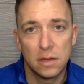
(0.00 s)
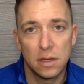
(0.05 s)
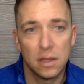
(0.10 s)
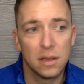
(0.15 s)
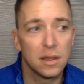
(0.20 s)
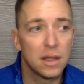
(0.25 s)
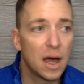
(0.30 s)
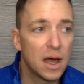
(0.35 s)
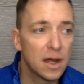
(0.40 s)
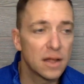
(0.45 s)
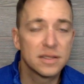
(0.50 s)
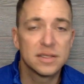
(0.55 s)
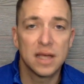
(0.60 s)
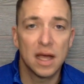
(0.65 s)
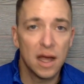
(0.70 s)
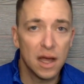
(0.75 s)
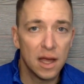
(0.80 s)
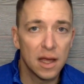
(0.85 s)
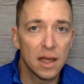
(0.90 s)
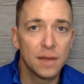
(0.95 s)
a lot of
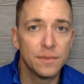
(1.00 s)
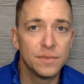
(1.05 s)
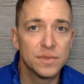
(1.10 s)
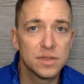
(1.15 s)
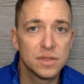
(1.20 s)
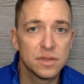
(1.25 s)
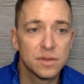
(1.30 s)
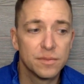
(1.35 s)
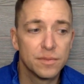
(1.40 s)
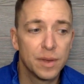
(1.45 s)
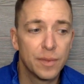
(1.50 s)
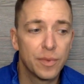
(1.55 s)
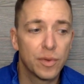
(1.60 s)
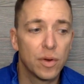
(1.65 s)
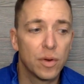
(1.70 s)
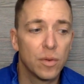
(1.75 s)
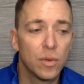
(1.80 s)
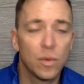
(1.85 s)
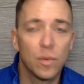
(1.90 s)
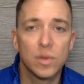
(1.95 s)
times people
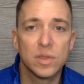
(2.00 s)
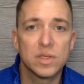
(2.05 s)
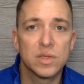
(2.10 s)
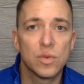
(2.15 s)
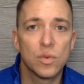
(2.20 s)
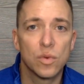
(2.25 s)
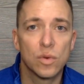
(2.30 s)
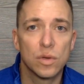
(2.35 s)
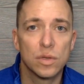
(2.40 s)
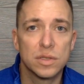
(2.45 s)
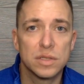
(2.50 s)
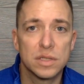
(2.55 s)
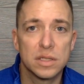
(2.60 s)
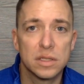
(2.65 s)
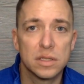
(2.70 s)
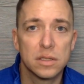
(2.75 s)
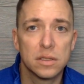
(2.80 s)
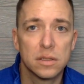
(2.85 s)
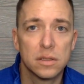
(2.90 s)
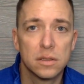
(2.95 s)
go, well, what's the warranty?